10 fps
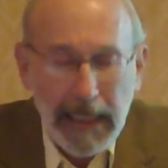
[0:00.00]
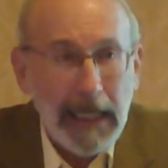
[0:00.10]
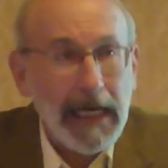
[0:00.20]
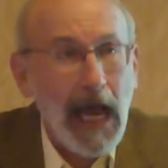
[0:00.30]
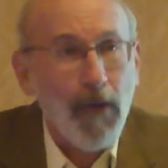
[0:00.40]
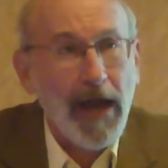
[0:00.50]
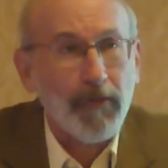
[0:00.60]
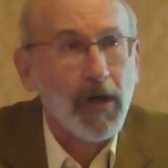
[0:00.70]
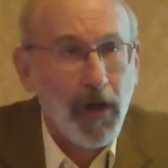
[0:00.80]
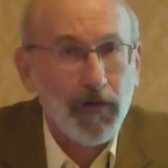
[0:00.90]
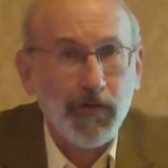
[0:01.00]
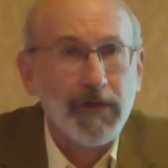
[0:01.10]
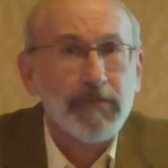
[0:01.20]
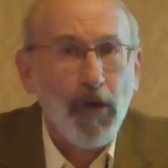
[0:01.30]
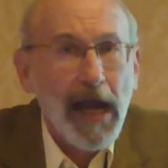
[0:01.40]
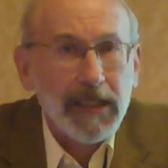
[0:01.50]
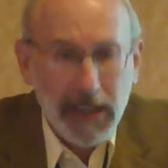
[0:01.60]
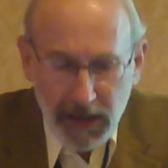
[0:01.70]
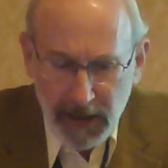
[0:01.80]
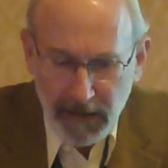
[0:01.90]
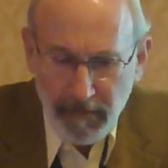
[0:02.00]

in how agriculture is practiced.